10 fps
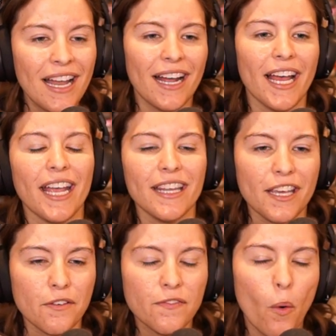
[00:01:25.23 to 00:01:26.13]
Again,
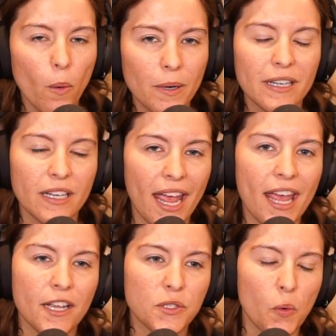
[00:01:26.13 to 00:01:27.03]
the
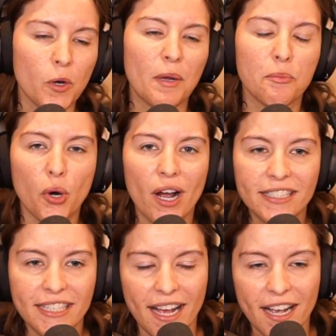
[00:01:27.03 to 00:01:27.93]
4-day tournament
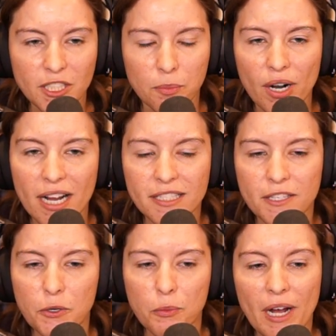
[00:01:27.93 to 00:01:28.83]
broadcast brought to
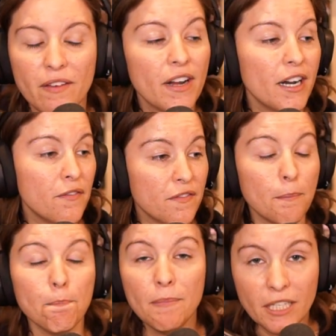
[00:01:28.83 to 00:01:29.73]
you by very
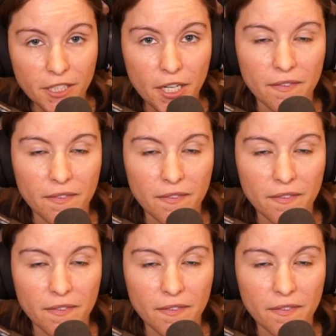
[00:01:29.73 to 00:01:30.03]
familiar